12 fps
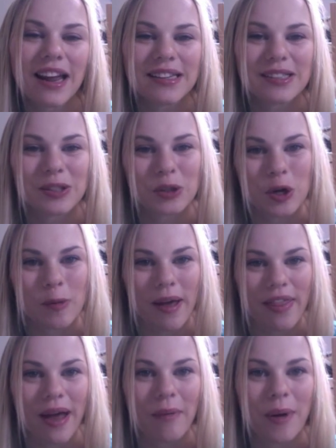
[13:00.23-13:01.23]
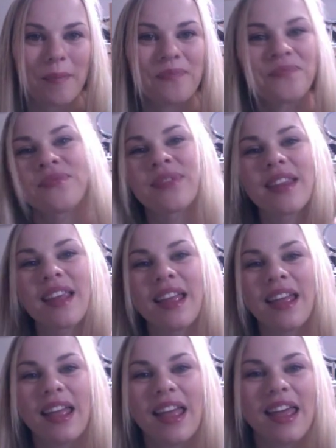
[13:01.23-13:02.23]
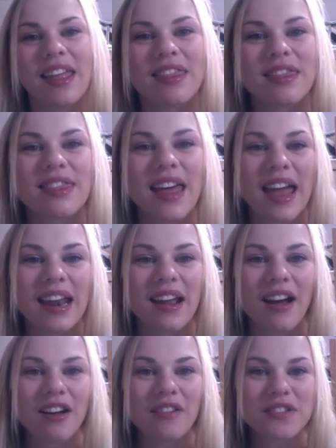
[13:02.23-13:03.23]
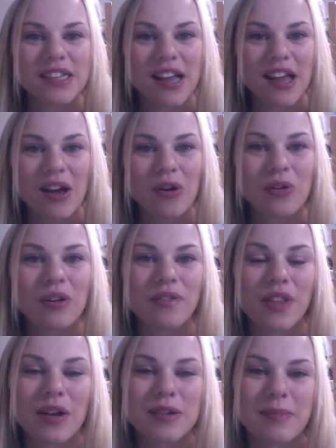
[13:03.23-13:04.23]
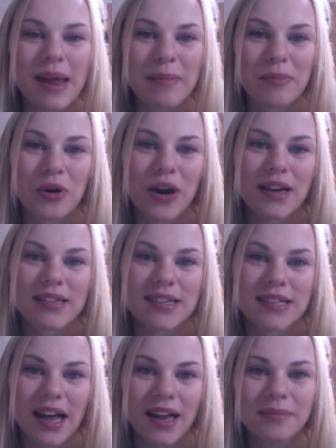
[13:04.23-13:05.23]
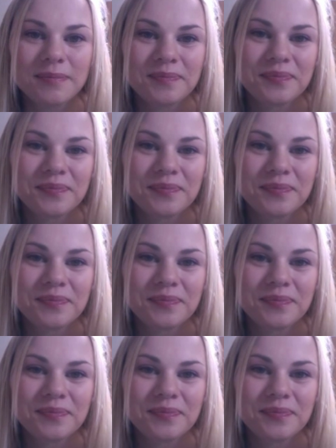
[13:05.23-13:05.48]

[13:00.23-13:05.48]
like to talk about that one. Then after all of those main products are done,